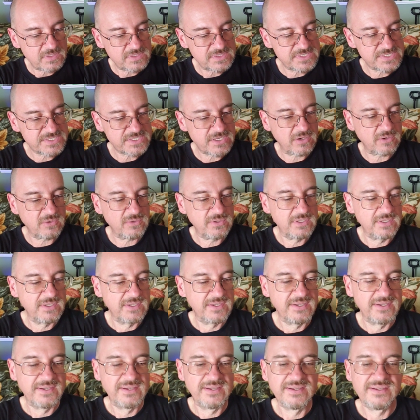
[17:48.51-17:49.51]
So
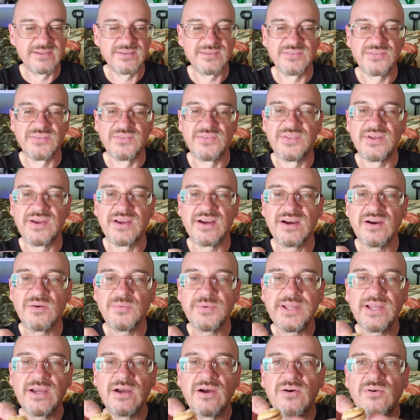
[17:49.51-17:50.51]
there
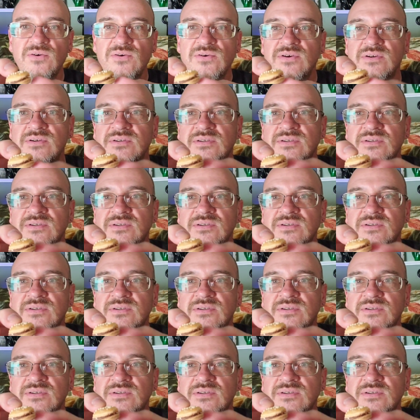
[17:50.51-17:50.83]
we go.